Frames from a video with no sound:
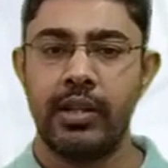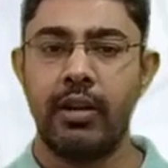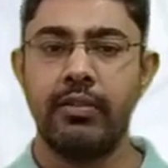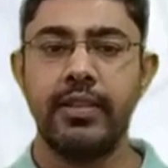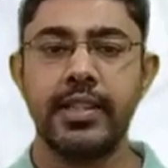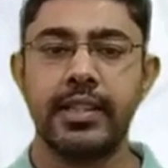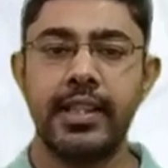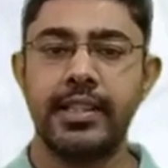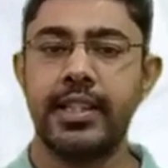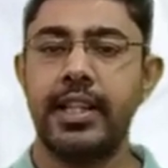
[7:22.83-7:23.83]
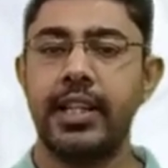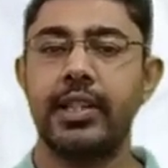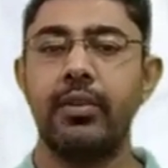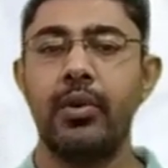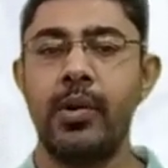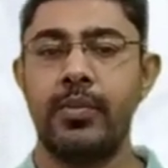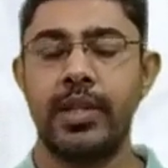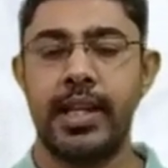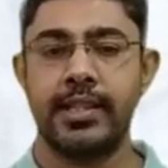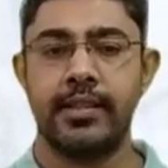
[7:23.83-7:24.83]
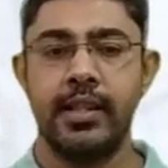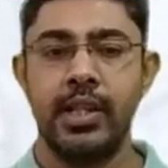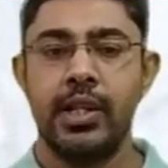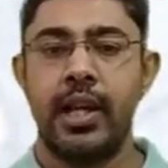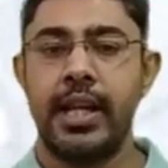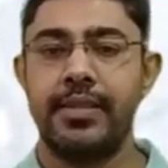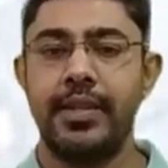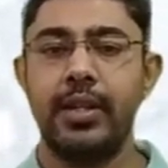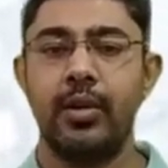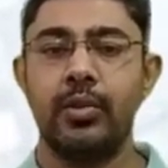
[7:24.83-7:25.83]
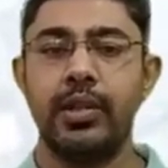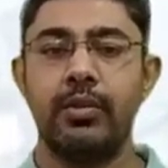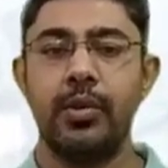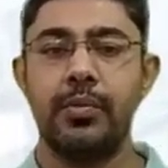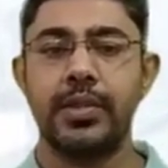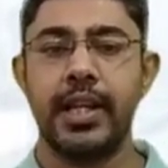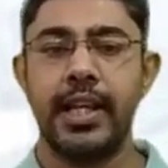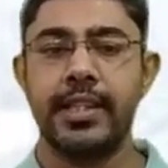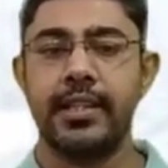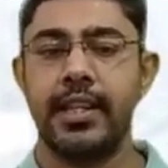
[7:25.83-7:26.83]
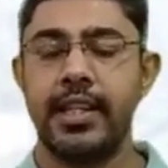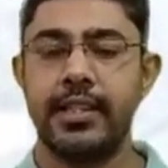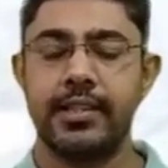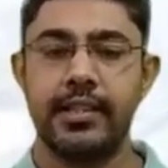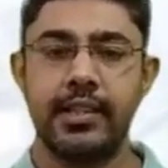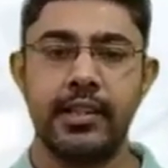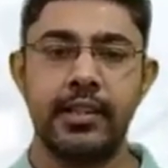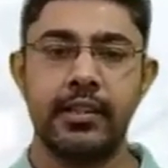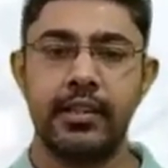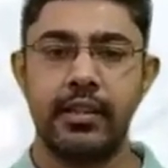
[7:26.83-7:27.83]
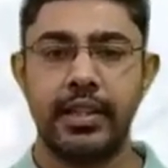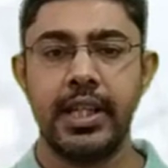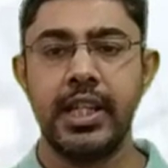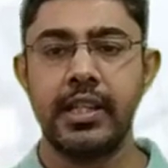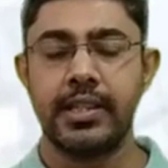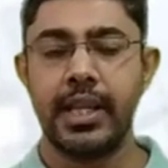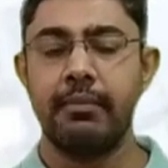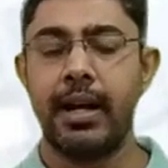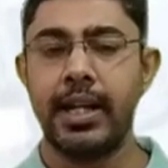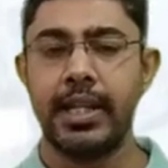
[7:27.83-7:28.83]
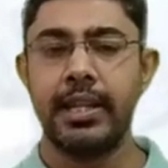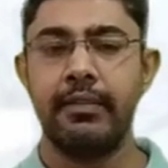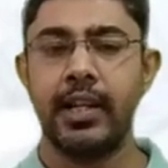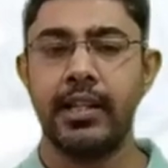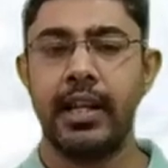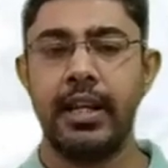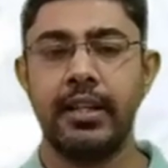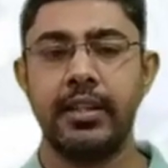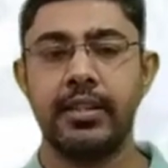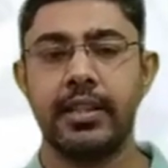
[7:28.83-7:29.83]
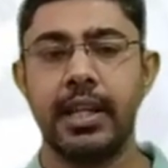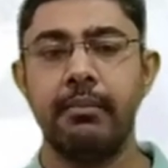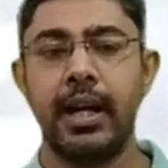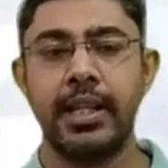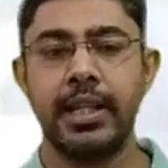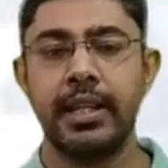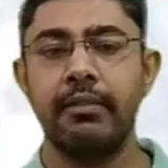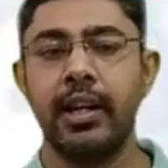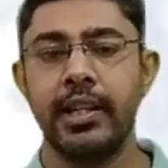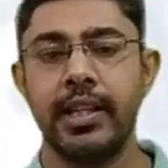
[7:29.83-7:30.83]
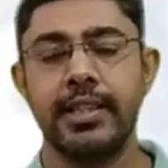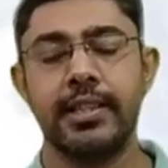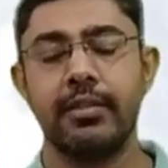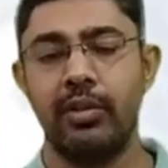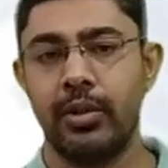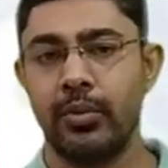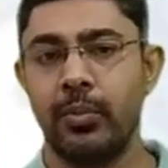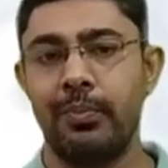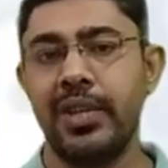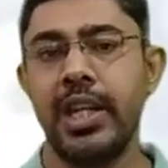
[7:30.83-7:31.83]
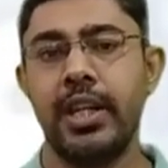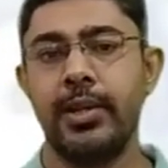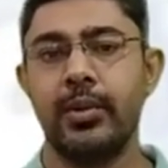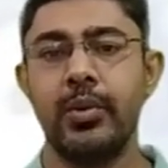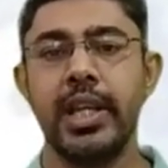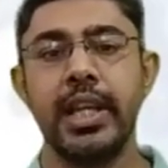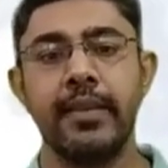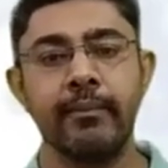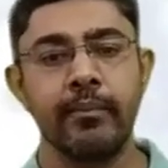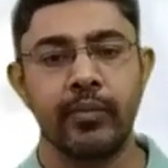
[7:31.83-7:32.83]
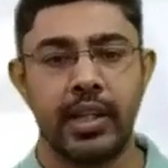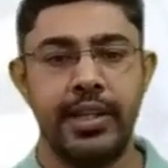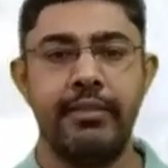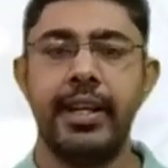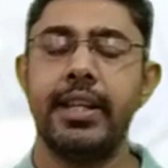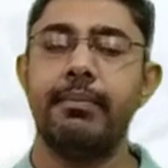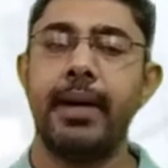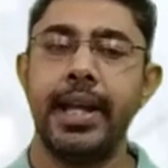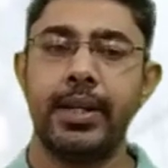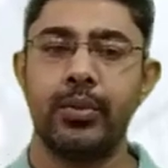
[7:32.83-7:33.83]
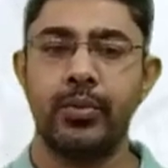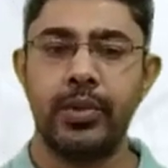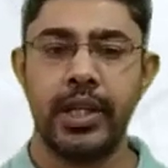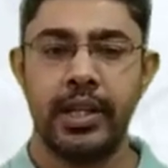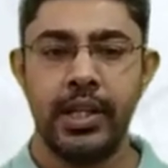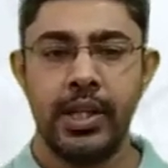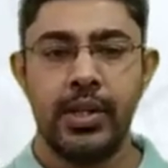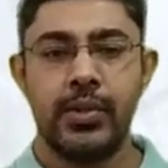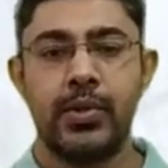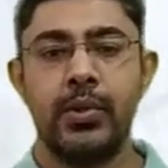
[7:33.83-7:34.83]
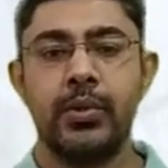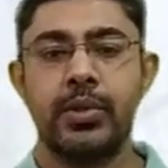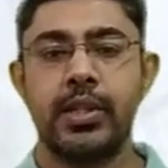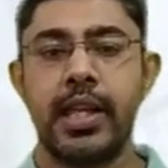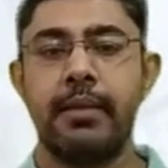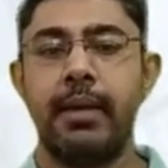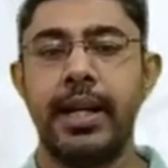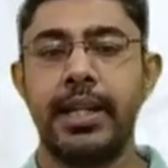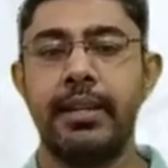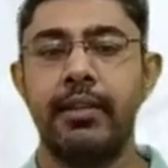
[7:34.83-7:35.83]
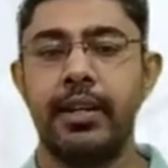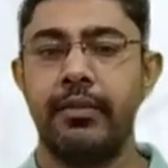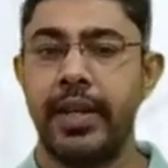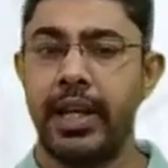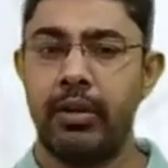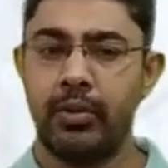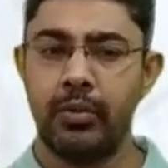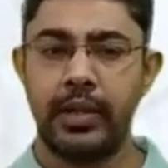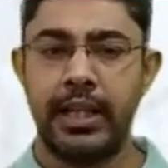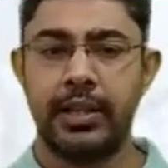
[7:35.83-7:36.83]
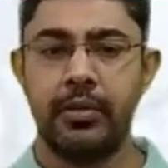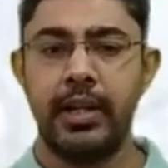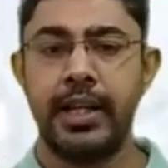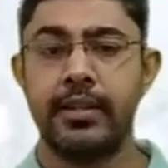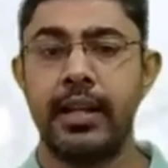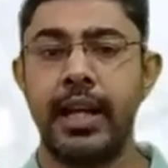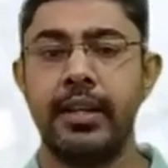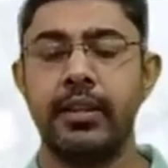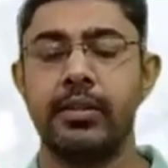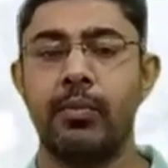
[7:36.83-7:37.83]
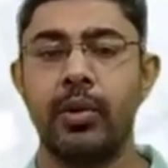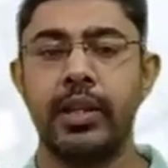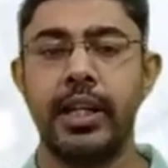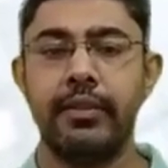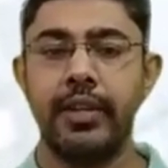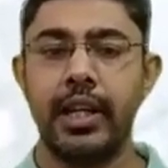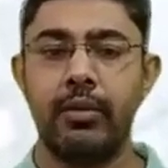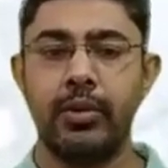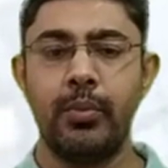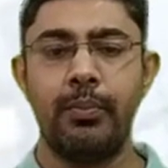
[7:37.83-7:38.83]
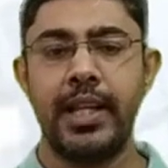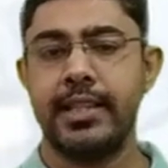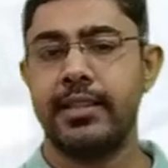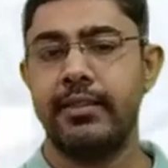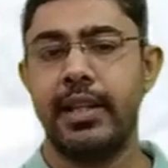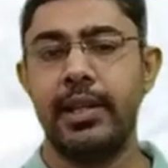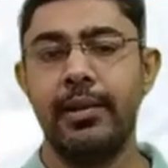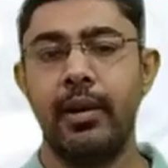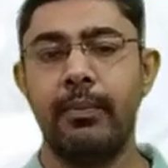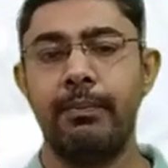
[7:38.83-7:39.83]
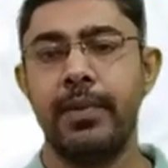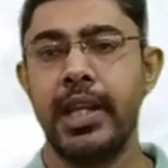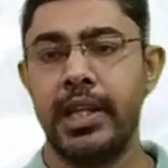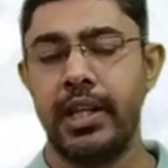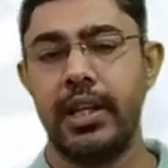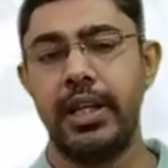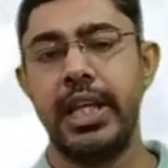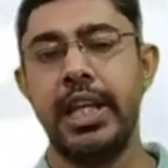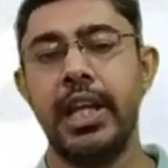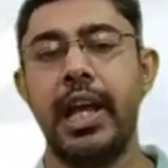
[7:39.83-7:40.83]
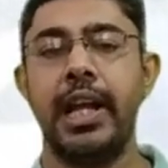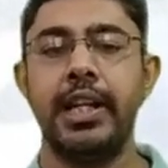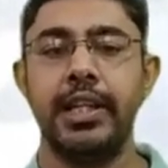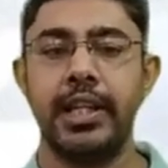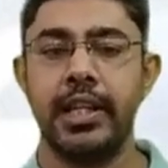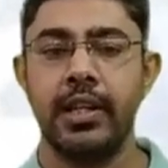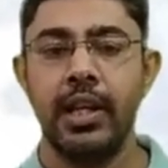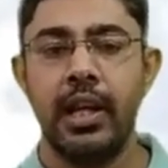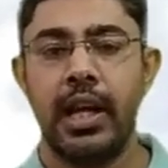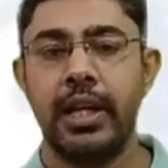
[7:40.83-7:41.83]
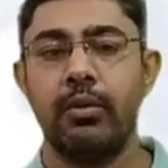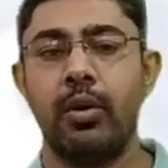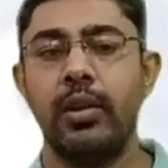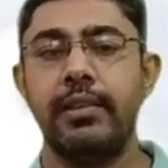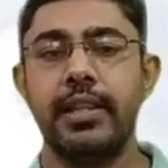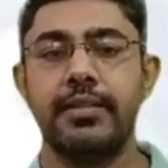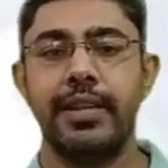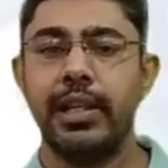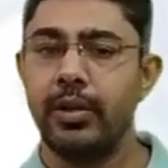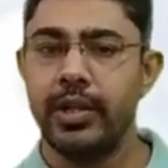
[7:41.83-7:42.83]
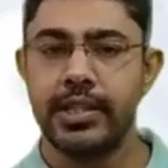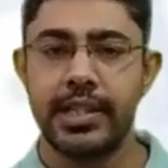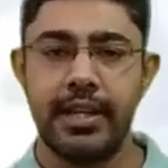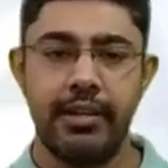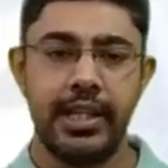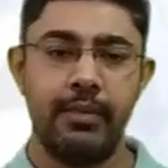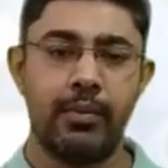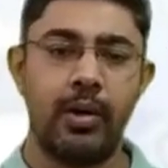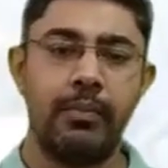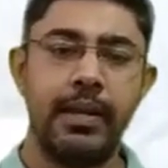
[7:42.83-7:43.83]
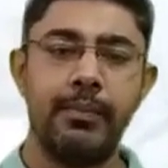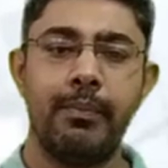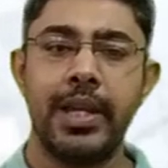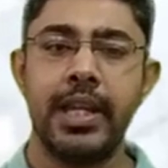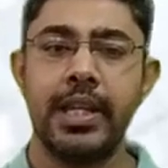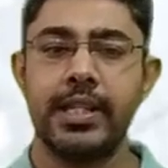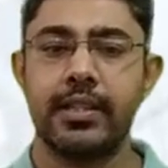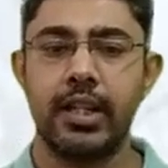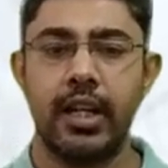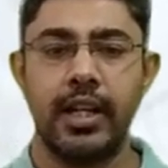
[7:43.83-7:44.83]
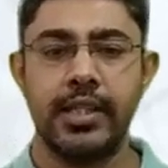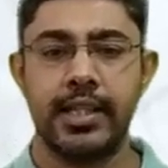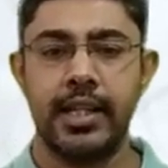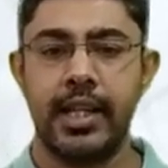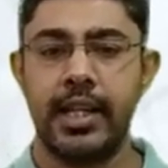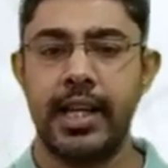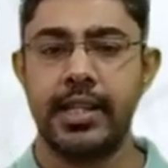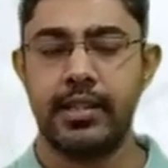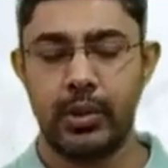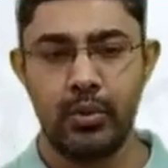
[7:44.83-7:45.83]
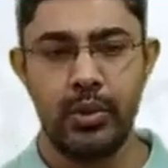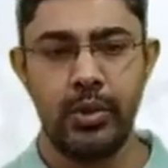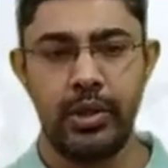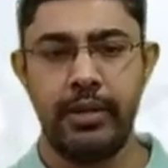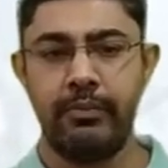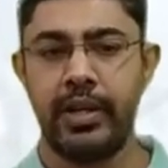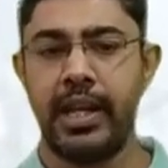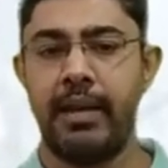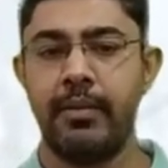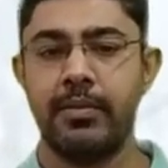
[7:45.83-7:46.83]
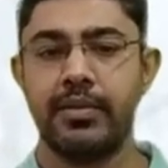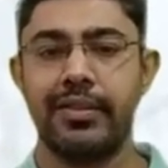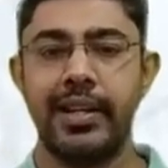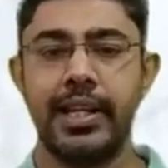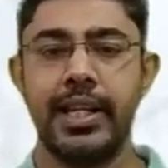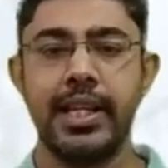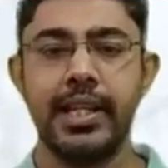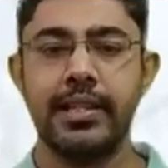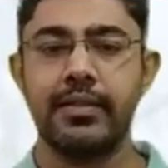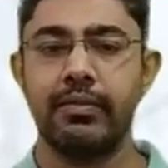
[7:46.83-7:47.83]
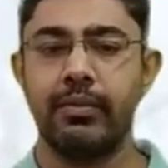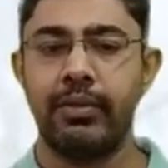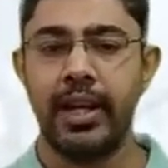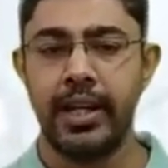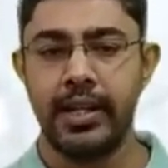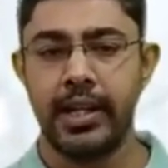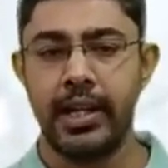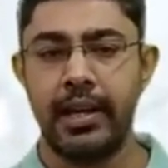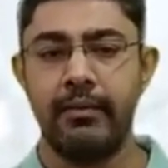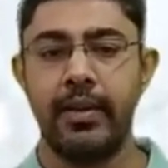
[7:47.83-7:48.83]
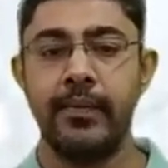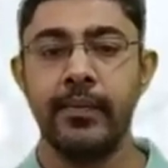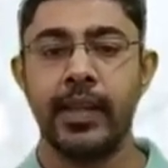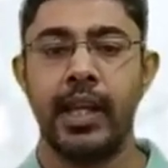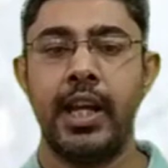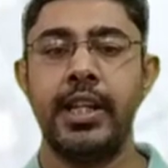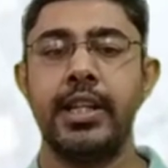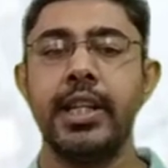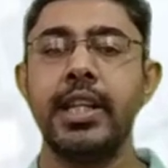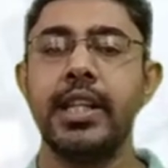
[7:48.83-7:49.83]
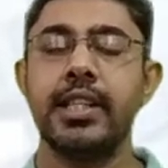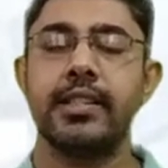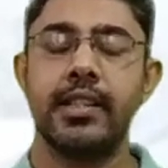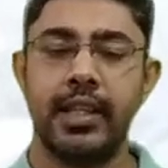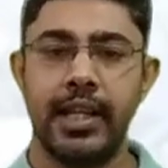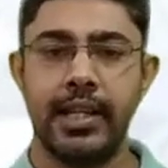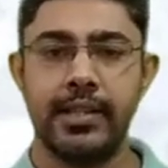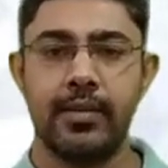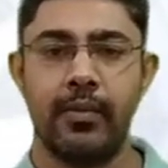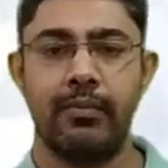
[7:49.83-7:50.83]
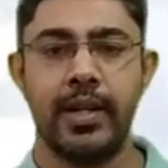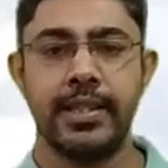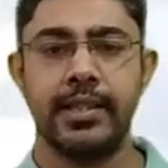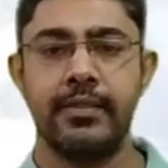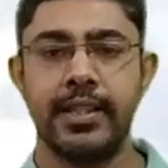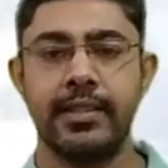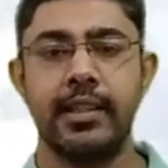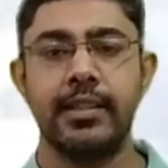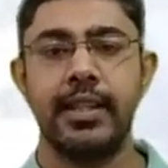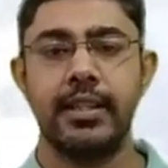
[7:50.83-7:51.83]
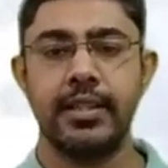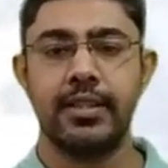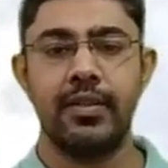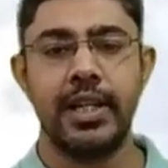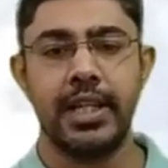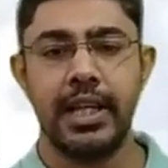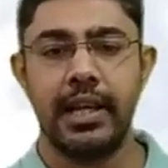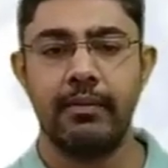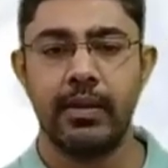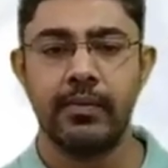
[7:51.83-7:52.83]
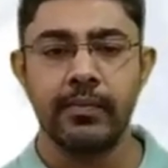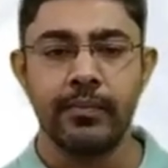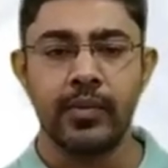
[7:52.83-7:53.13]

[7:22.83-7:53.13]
Now first consider the hoop stress. As we know, the hoop stress is the P sigma T1 and sigma T1 is equal to P into D divided by 2T. So sigma T1 we have to calculate and for that we have to place the value of P, D and T. And all these values is given in problem. P is considered as 2 Newton per mm square, D is 500 mm and T is the thickness of pressure vessel, that is 20 mm.